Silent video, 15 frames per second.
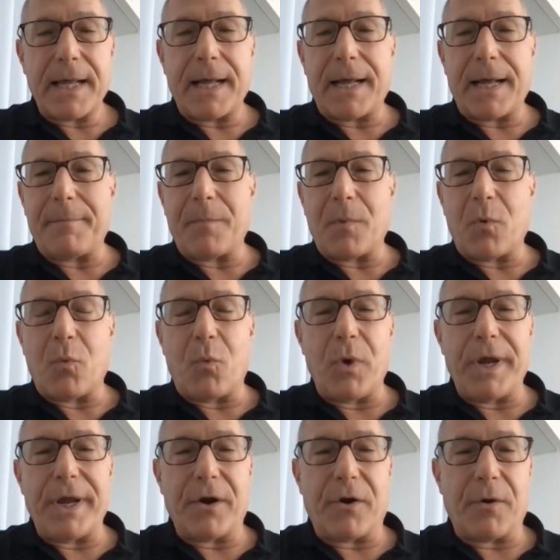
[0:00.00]
Um,
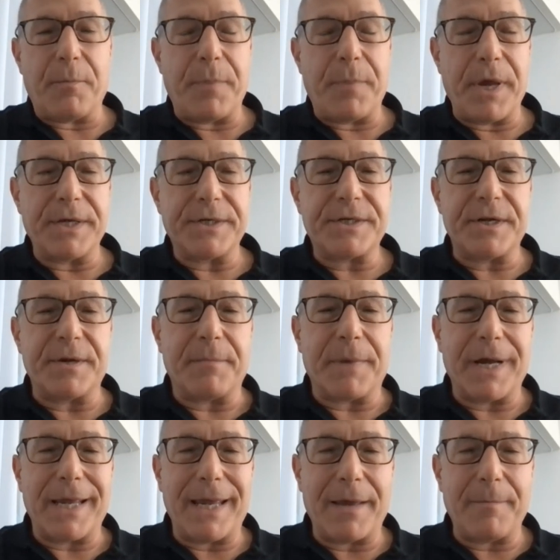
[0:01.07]
we are based in
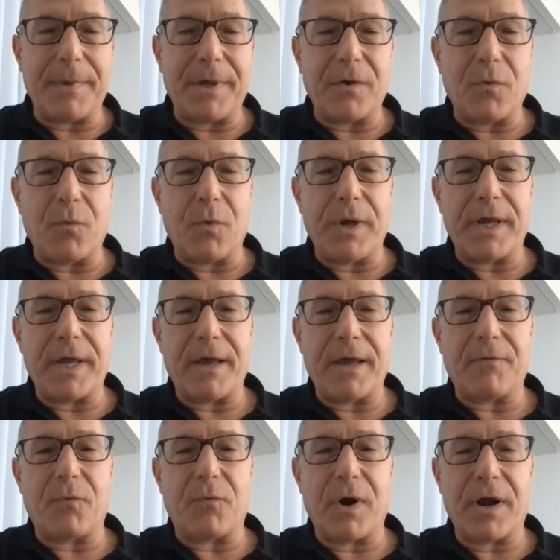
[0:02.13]
Miami. We
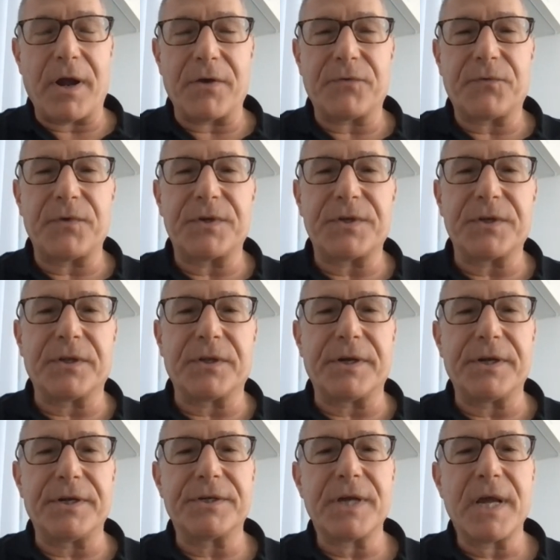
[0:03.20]
have warehouse
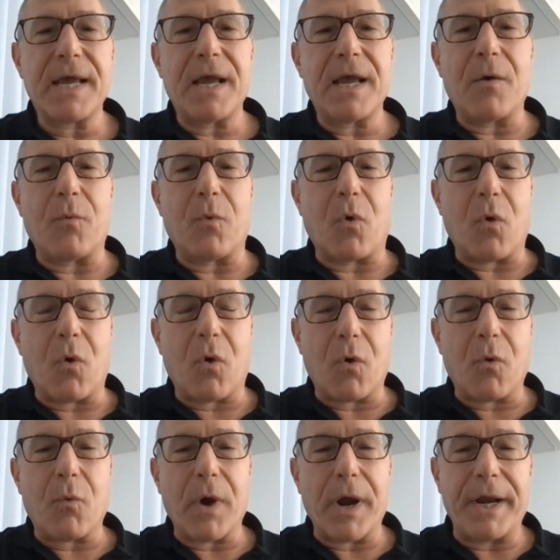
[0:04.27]
facilities, and we're
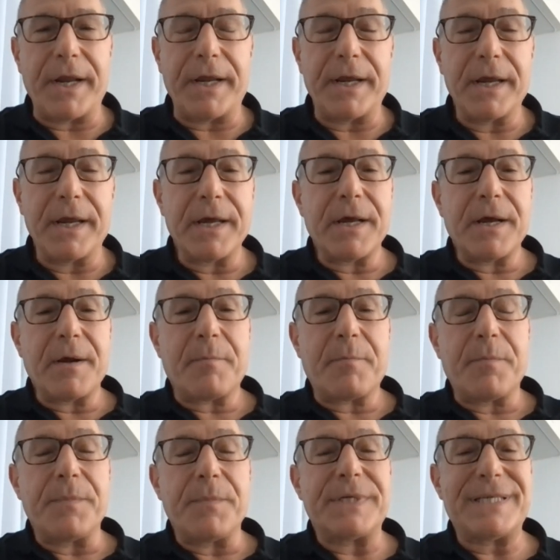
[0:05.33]
already
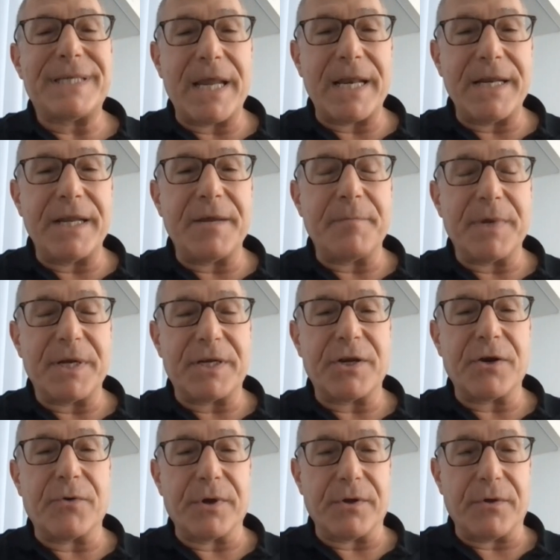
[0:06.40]
sending
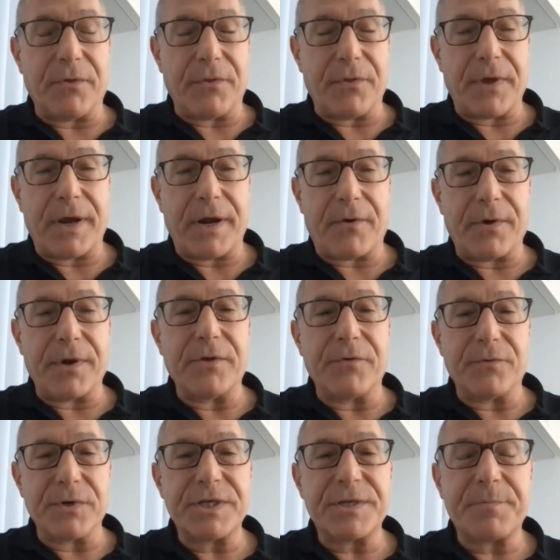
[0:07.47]
material there in
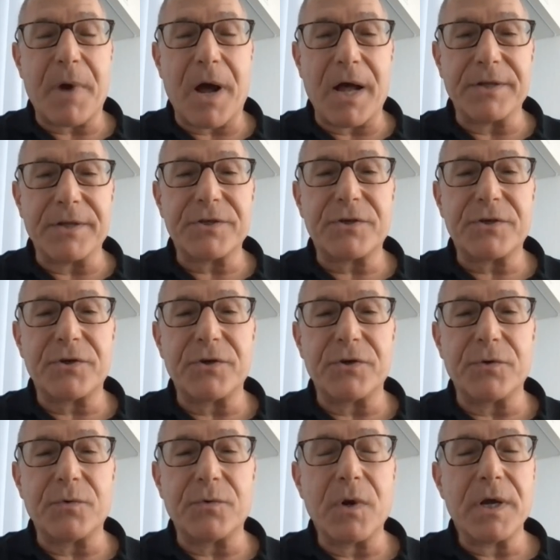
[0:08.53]
response
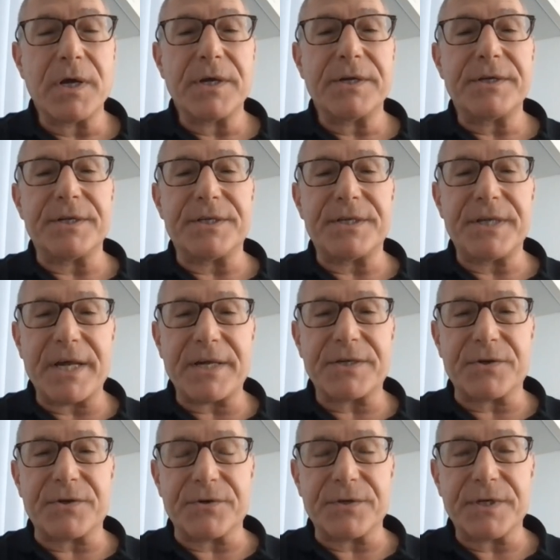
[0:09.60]
to
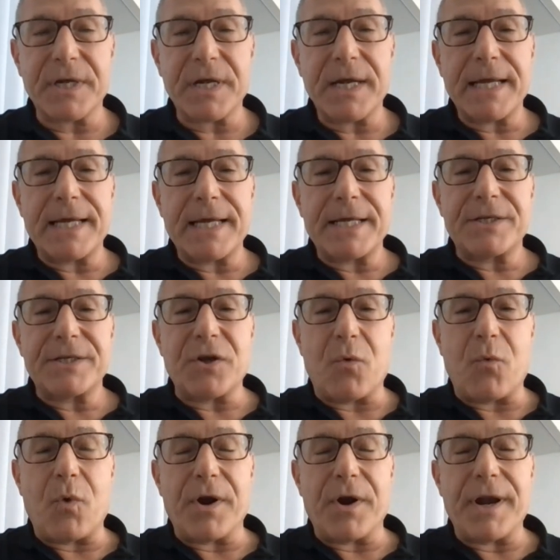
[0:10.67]
disasters. So
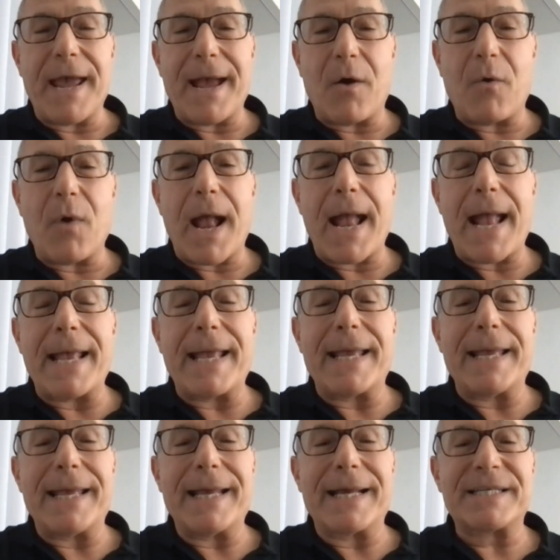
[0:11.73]
we're now
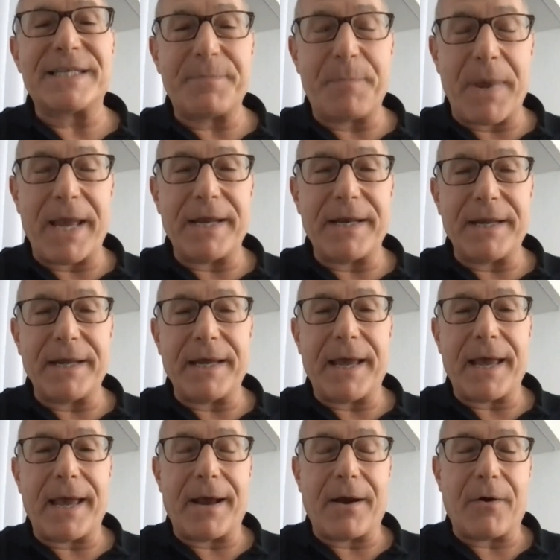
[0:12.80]

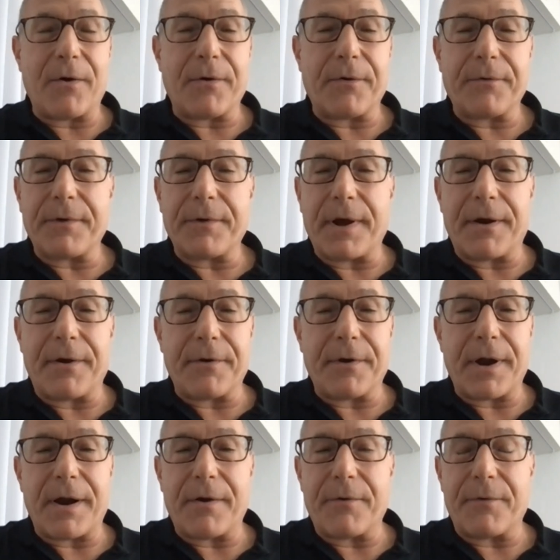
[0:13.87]
expanding our our,
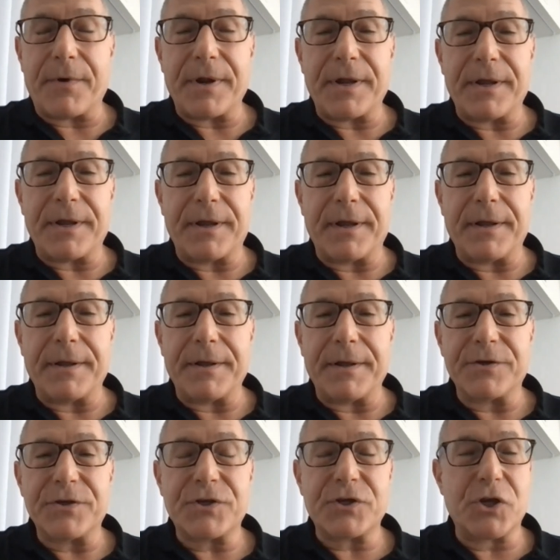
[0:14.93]
our
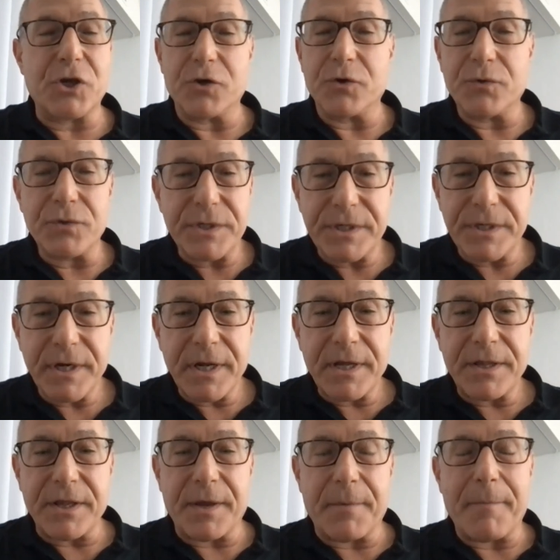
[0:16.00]
uh, SKUs,
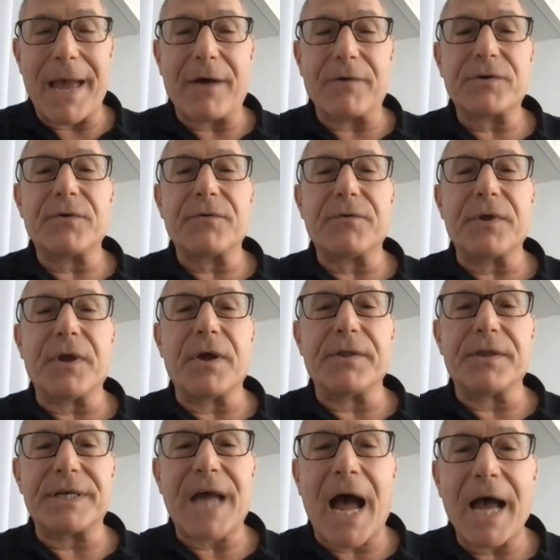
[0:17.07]
the amount of the,
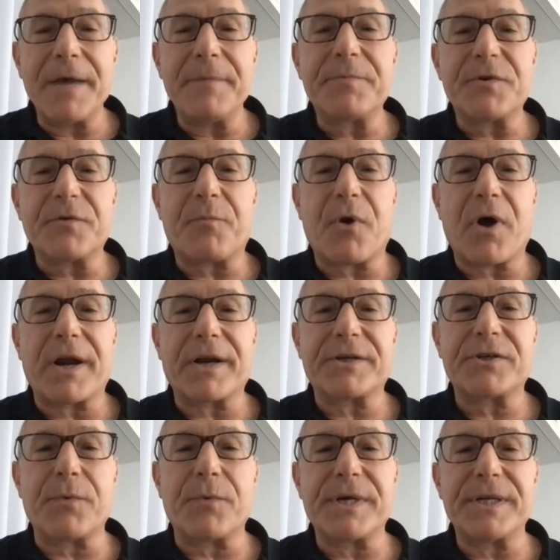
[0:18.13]
the types of
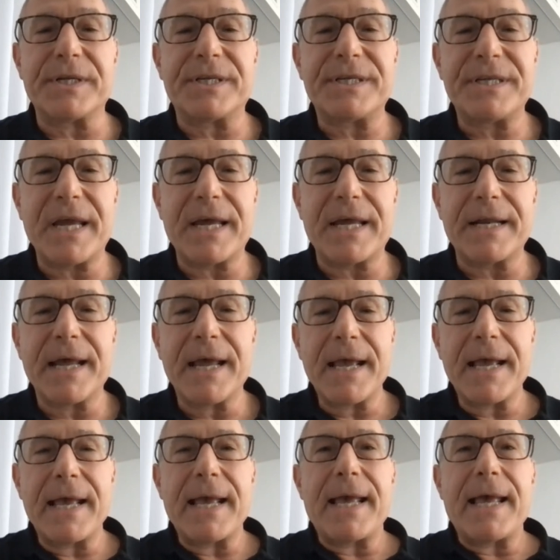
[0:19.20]
products that we could send,
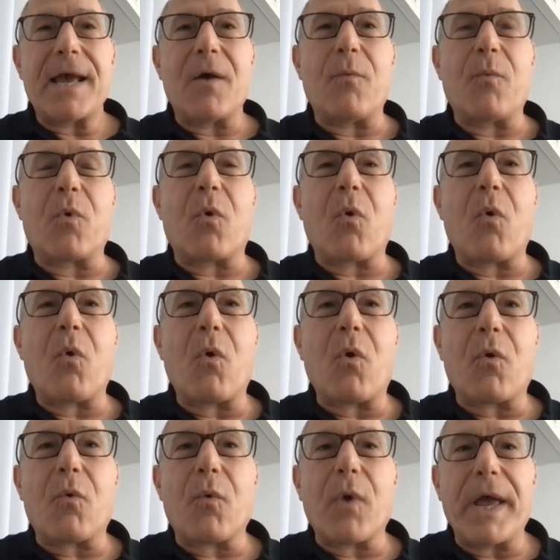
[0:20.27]
and we're
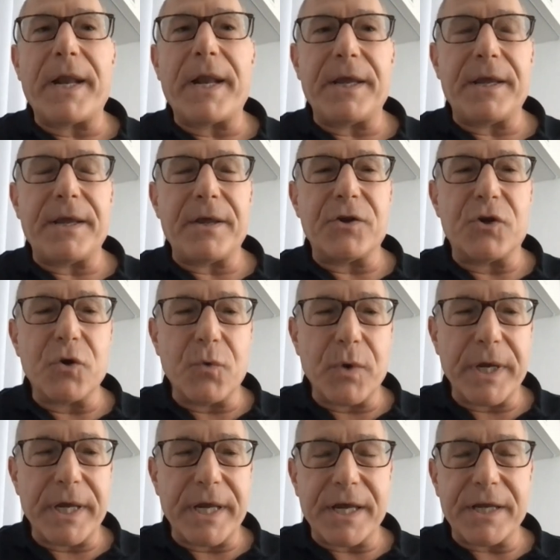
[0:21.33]
already
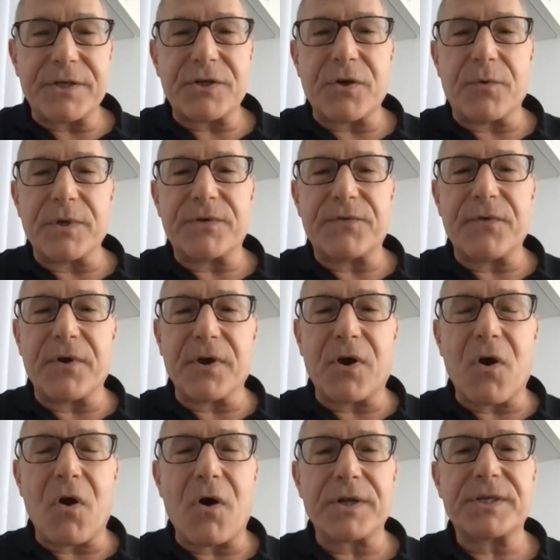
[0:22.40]
doing it. So it's very
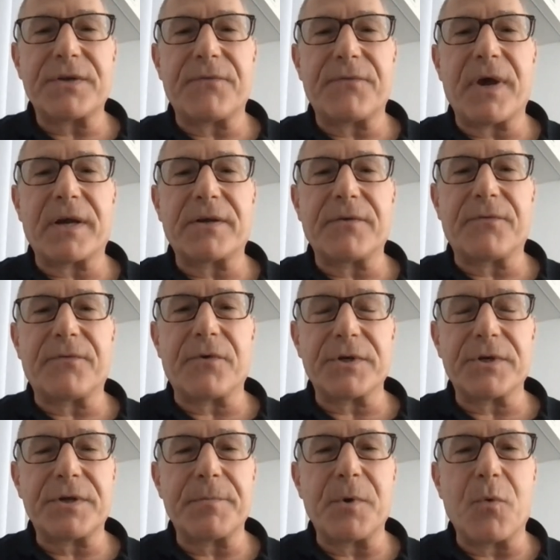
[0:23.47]
cost effective for
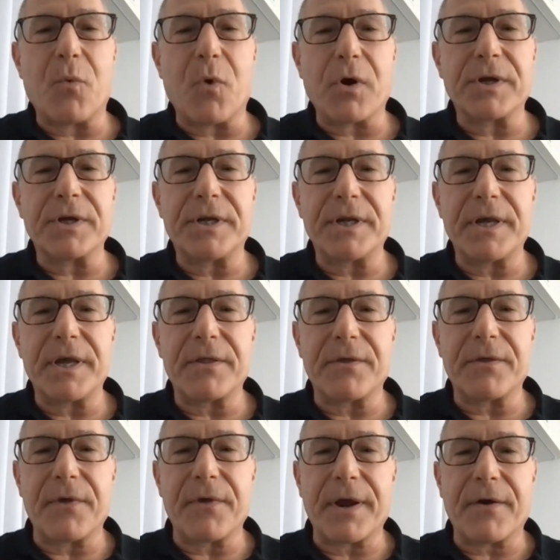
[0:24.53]
us to be working
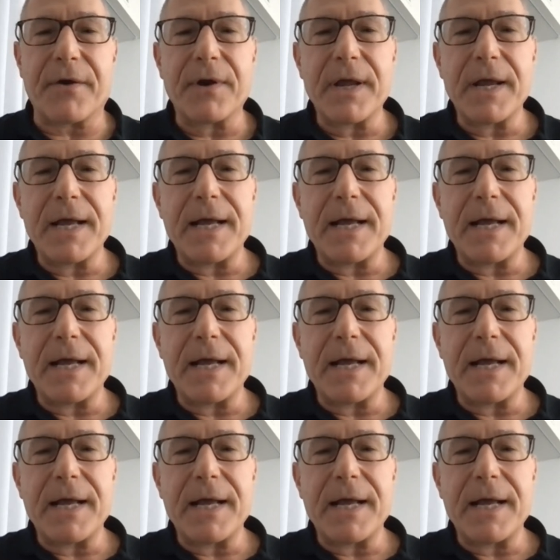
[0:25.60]
together there.